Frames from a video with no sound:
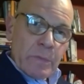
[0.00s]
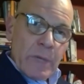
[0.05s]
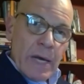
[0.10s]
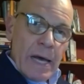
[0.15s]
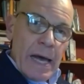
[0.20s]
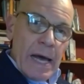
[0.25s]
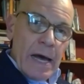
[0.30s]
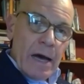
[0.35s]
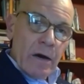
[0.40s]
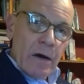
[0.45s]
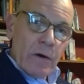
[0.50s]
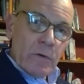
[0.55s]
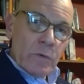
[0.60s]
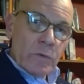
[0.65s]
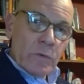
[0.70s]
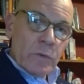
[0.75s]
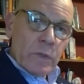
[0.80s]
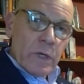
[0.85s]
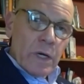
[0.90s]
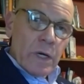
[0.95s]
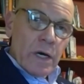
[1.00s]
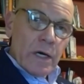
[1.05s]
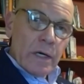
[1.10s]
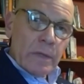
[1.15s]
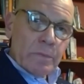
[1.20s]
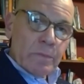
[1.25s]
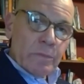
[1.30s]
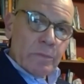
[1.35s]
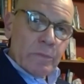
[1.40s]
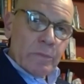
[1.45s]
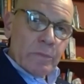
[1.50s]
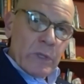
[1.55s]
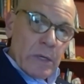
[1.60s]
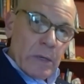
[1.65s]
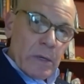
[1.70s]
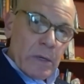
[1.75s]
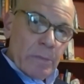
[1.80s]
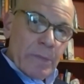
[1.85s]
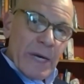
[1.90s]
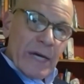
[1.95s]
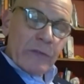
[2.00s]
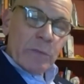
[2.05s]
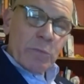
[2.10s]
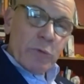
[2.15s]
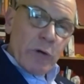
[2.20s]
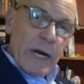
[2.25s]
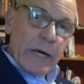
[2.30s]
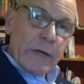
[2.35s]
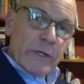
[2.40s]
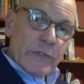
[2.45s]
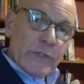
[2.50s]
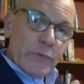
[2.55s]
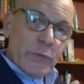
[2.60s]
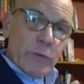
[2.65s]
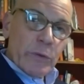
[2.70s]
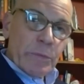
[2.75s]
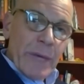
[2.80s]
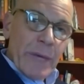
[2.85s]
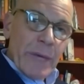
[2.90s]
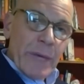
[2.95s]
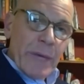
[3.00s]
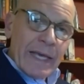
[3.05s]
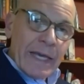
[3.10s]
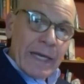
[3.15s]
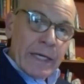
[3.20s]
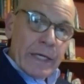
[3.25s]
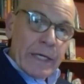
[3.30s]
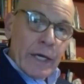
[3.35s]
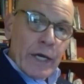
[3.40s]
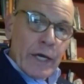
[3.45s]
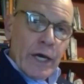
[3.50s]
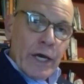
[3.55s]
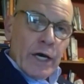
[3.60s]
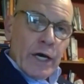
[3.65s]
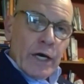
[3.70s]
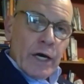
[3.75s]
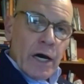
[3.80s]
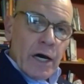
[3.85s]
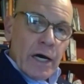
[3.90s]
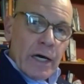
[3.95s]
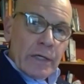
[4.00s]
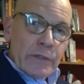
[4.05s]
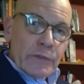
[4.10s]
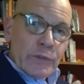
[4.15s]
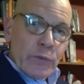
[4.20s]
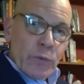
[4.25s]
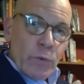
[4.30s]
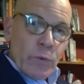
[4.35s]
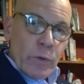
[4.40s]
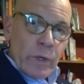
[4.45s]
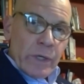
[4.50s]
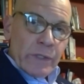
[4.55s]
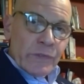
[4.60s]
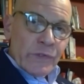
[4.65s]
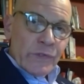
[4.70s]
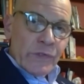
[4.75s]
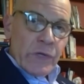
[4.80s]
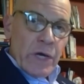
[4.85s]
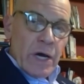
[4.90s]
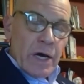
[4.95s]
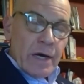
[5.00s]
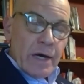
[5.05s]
how about the progress we're making towards